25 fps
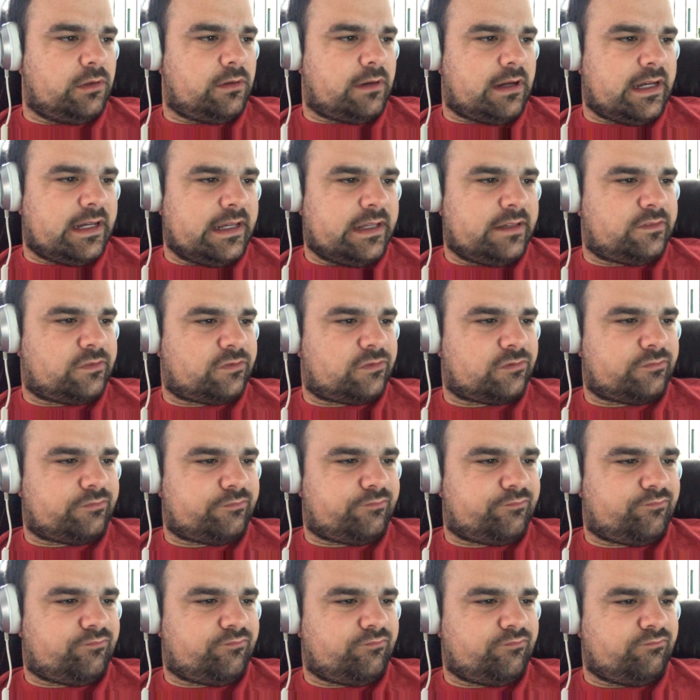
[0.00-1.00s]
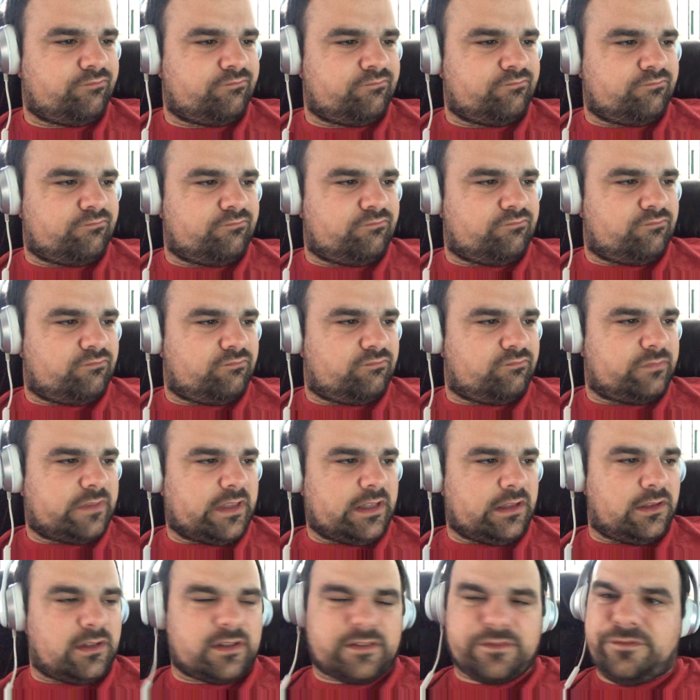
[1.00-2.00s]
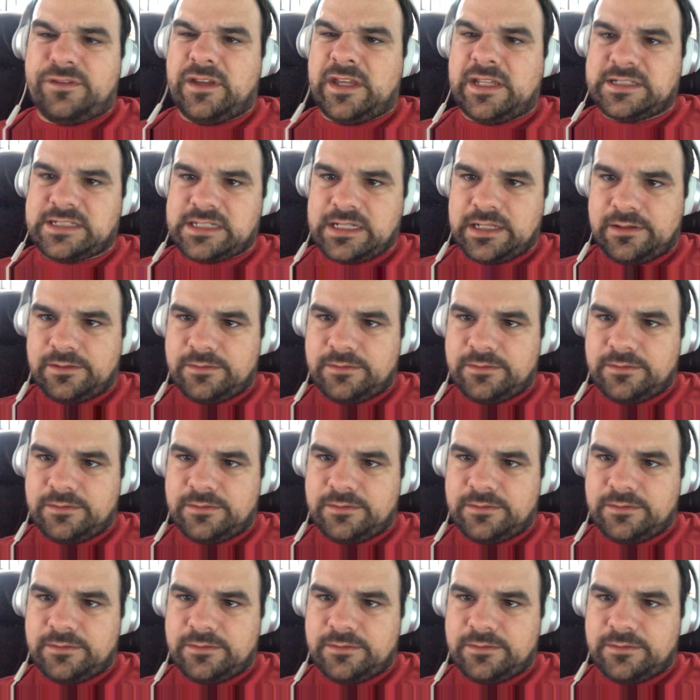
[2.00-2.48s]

eyes, they look fit.